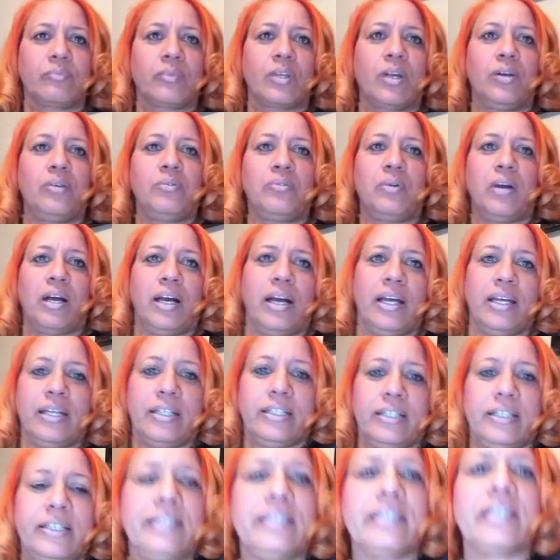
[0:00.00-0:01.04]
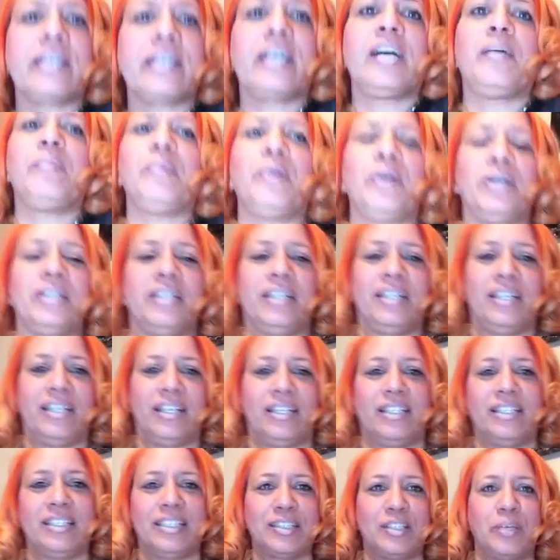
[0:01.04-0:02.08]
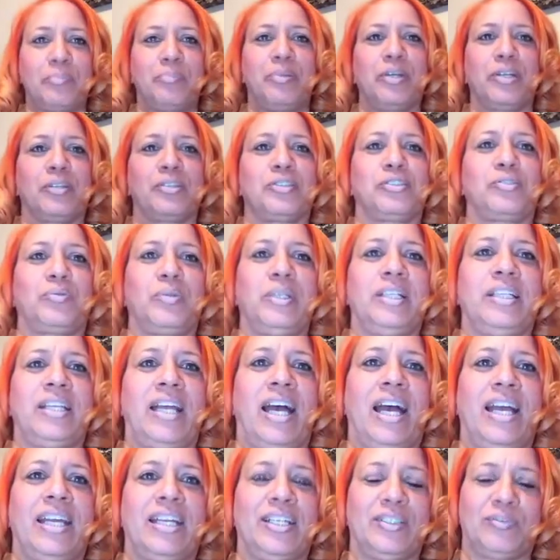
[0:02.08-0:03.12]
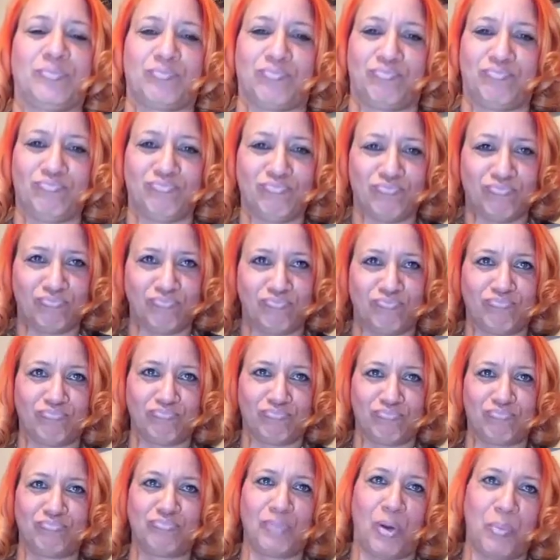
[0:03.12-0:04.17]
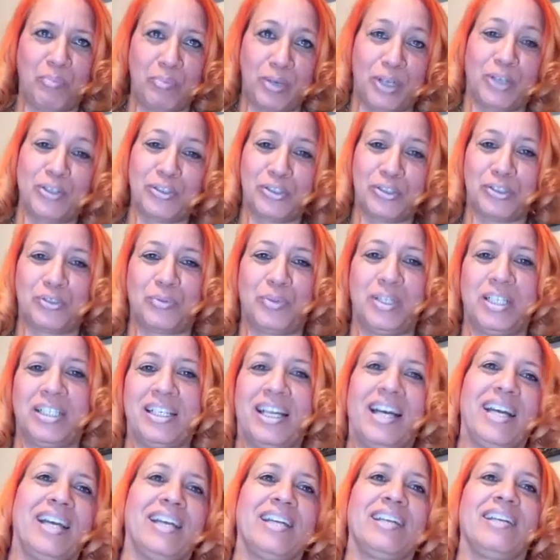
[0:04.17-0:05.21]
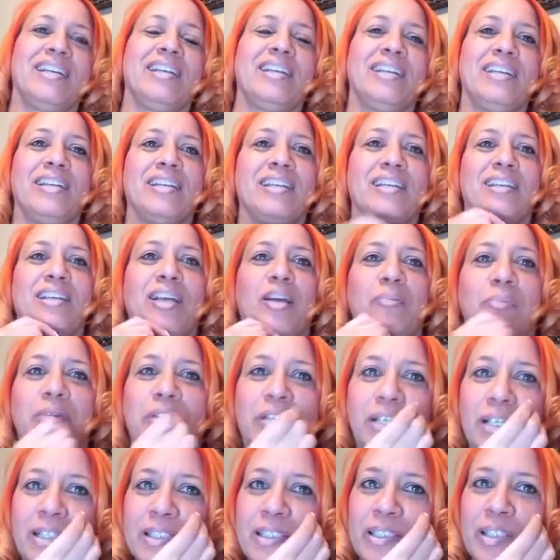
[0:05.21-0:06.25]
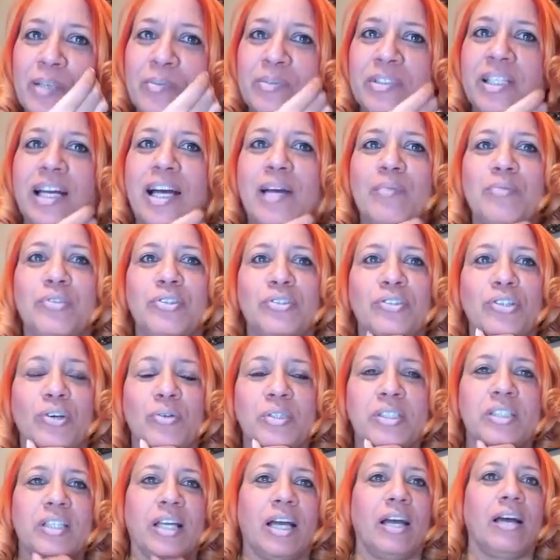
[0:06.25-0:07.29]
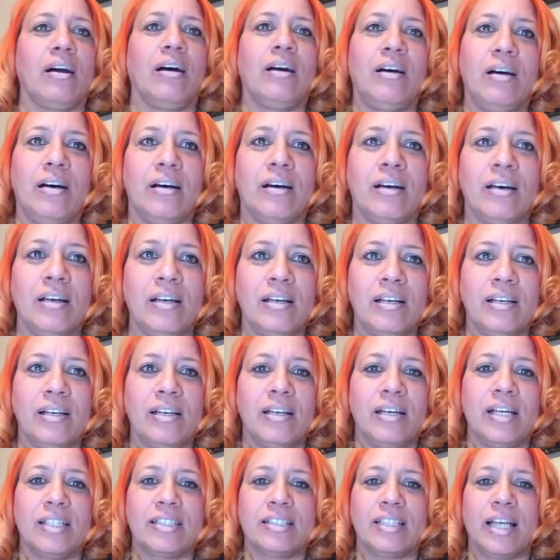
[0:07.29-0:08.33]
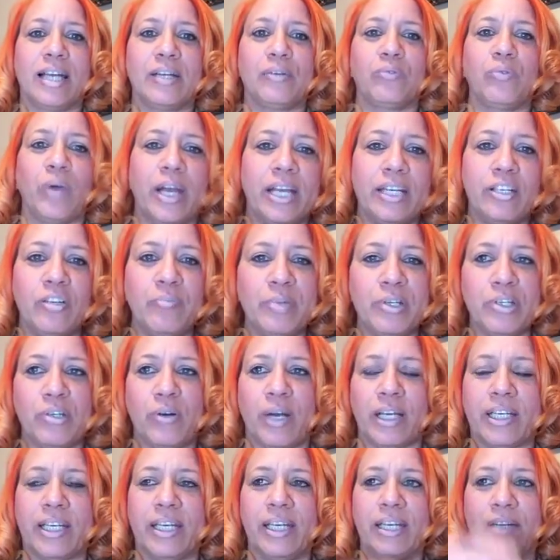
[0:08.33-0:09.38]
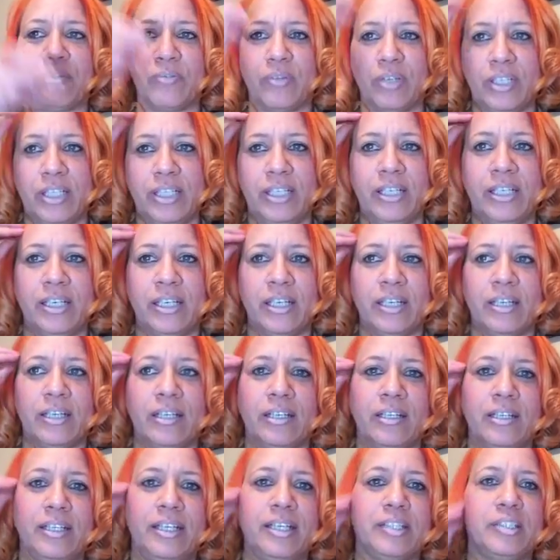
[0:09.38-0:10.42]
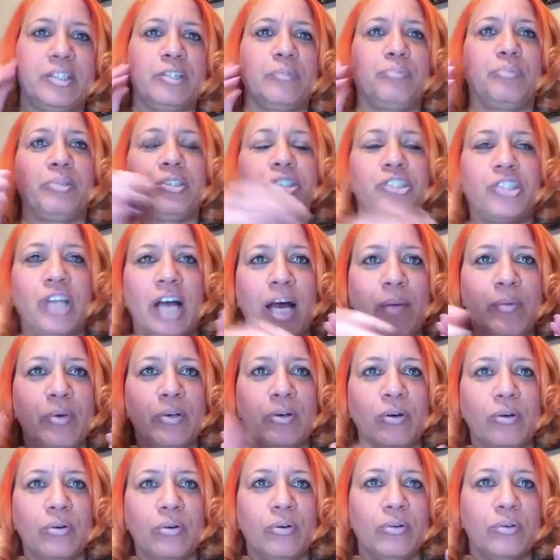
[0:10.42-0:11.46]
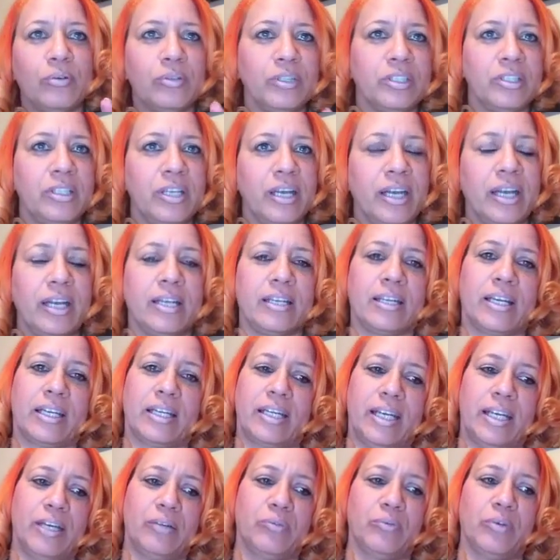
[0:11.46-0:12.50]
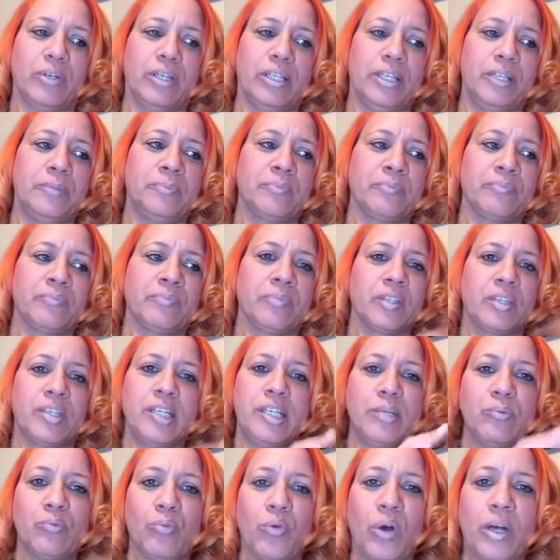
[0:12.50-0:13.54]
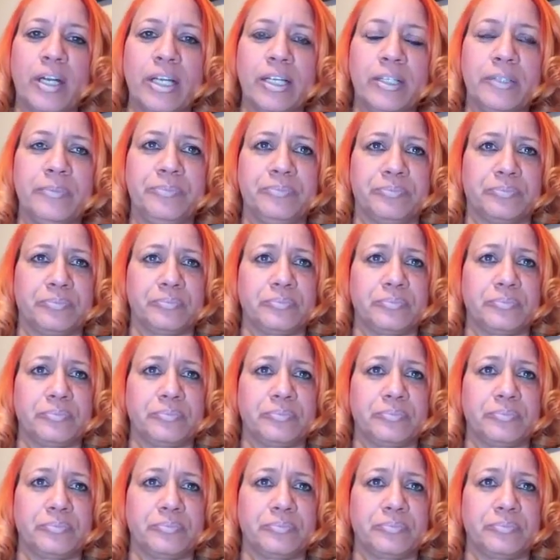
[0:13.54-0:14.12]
All right, come on in. This is a bittersweet night. A bittersweet night. Because sometimes, you know, it's like right in the middle. I can't really get the pajama on yet, and I can't really keep running